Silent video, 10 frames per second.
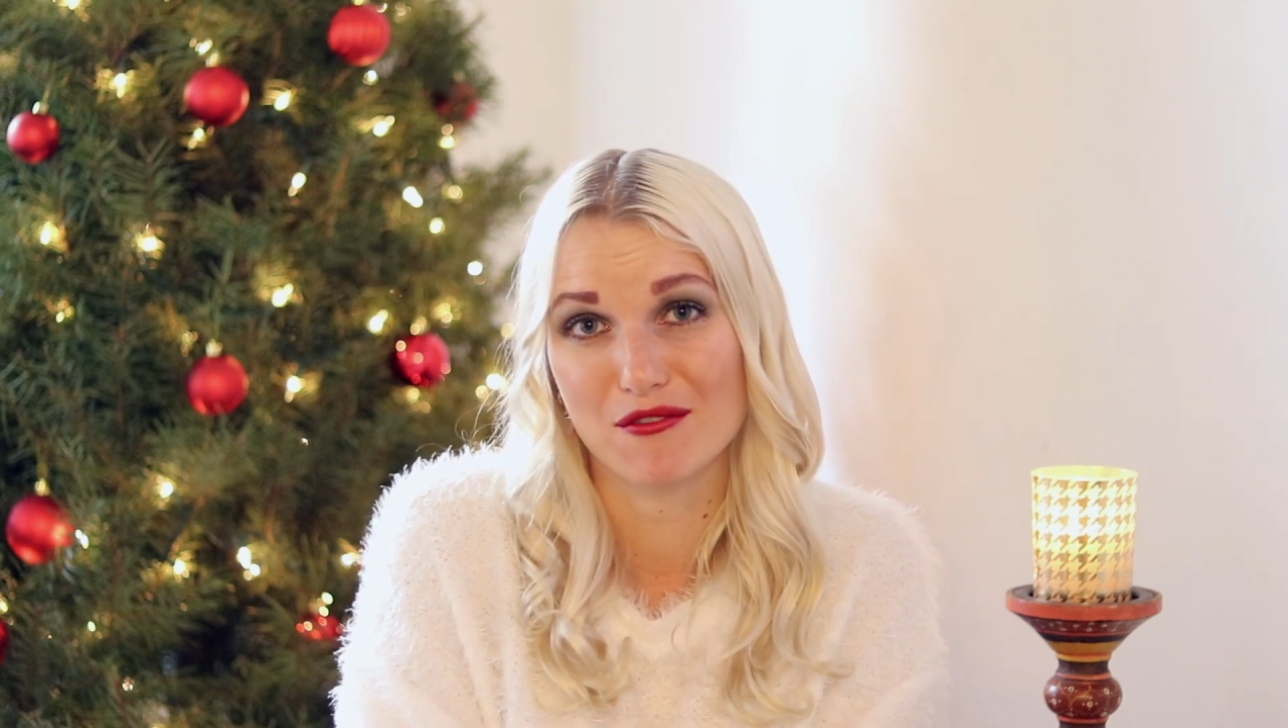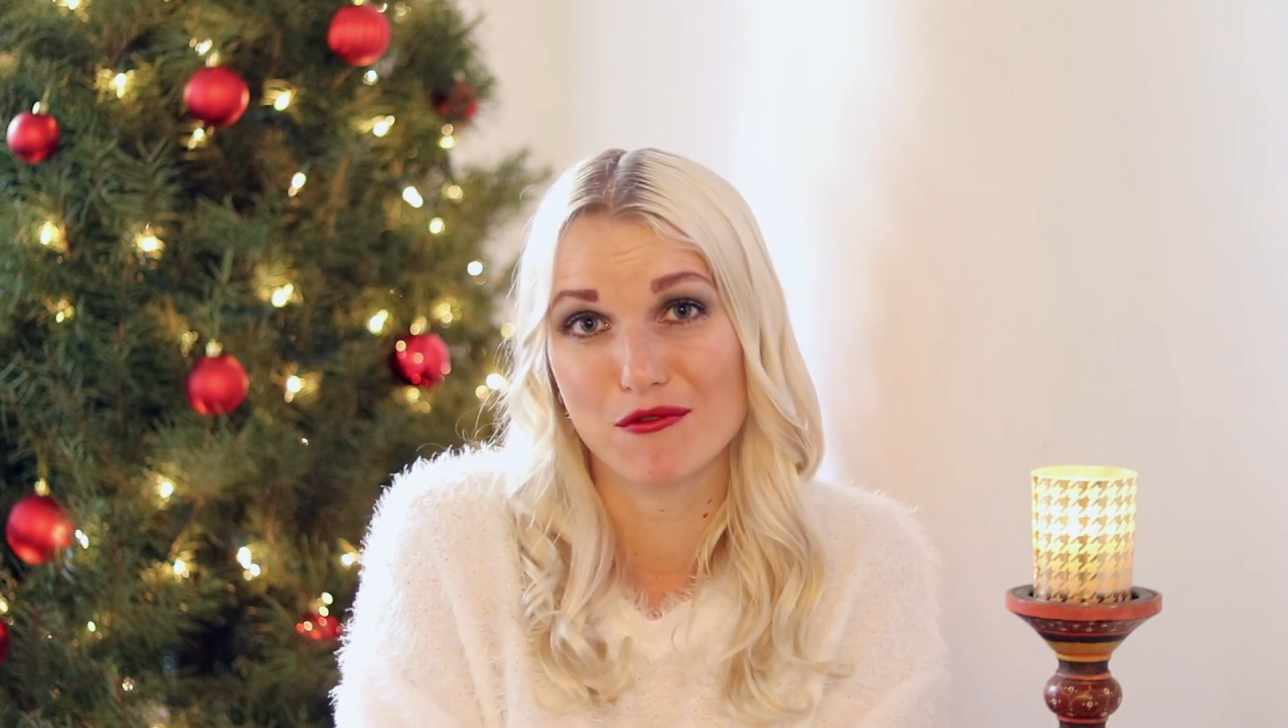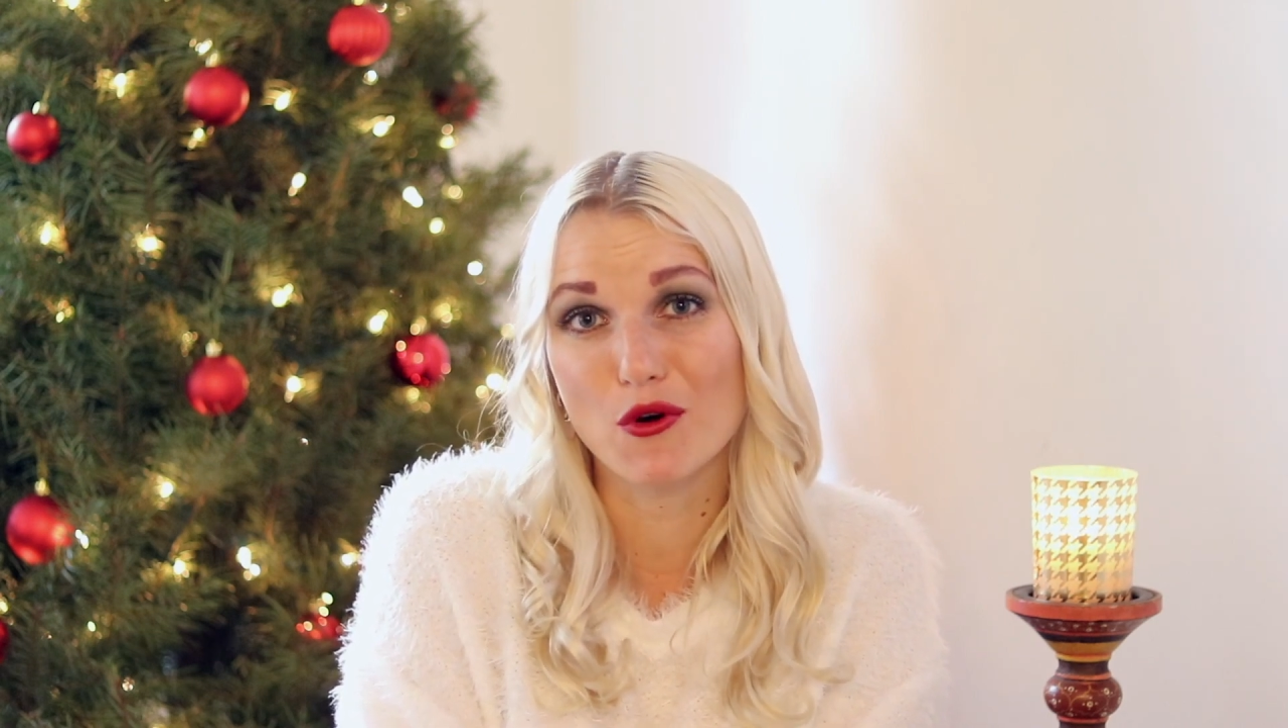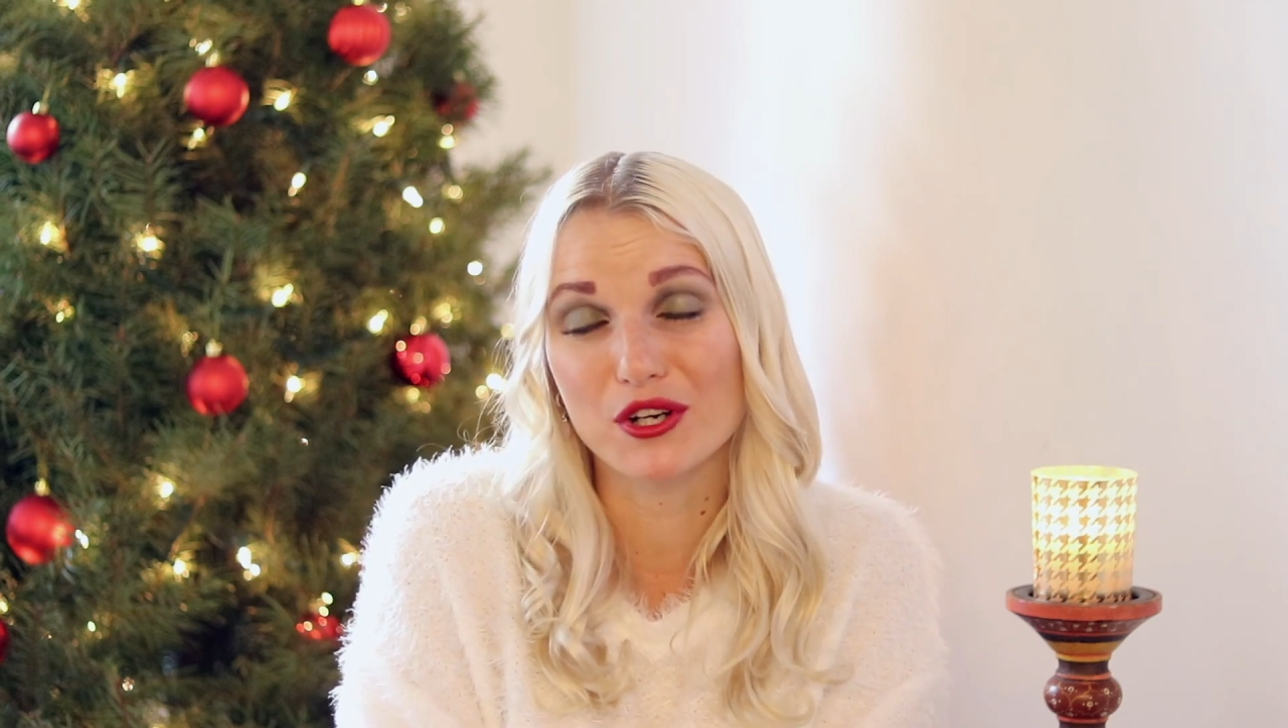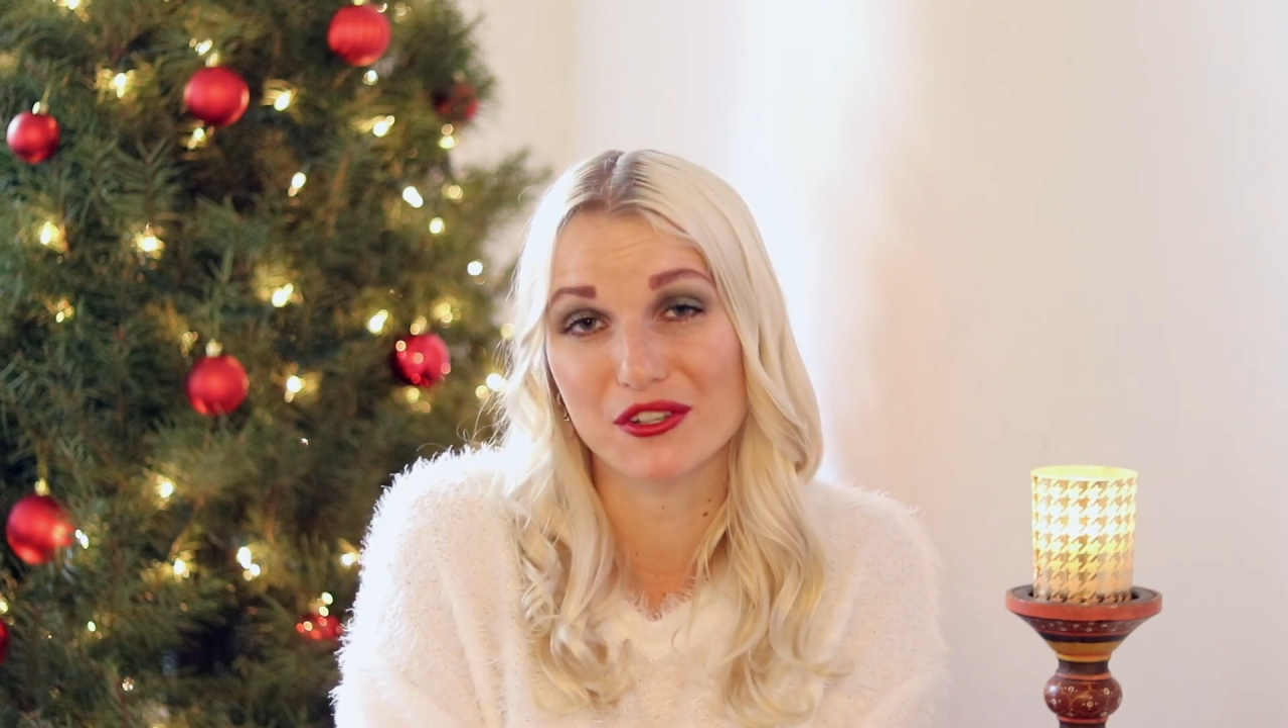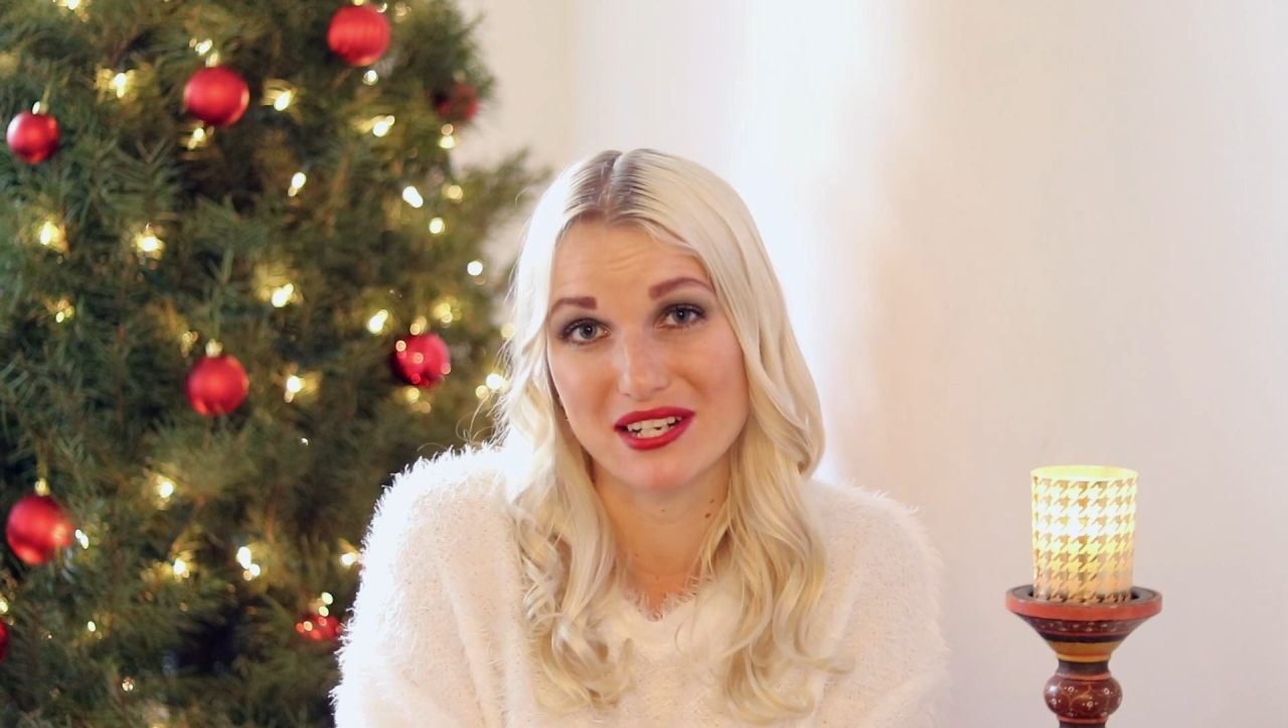for